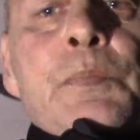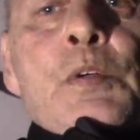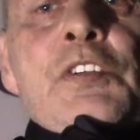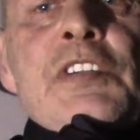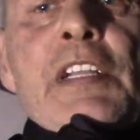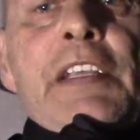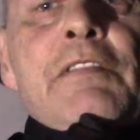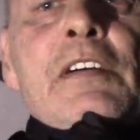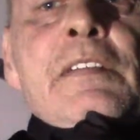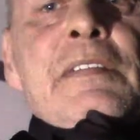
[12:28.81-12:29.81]
push a
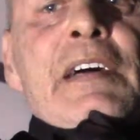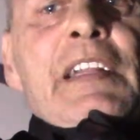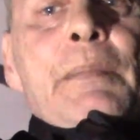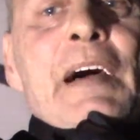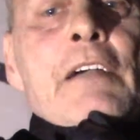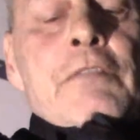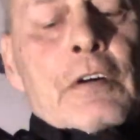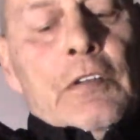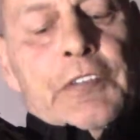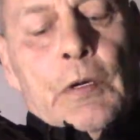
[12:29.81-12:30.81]
lever and your mag
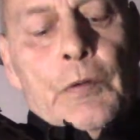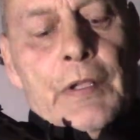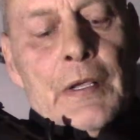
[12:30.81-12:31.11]
falls out.